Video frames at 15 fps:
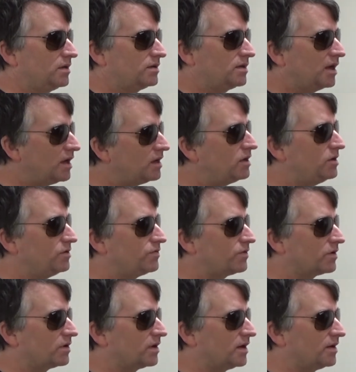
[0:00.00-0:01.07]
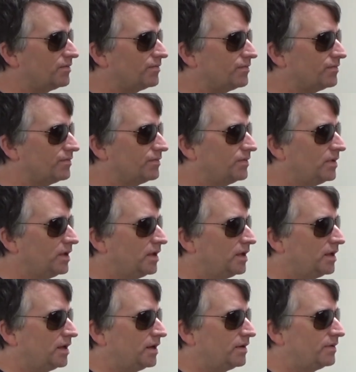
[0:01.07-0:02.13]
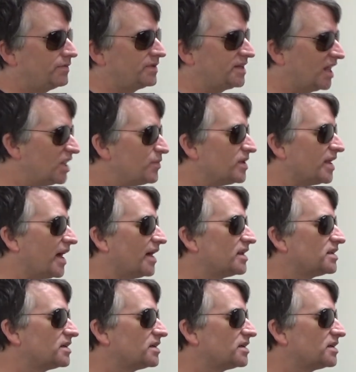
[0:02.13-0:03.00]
Thank you for telling me that.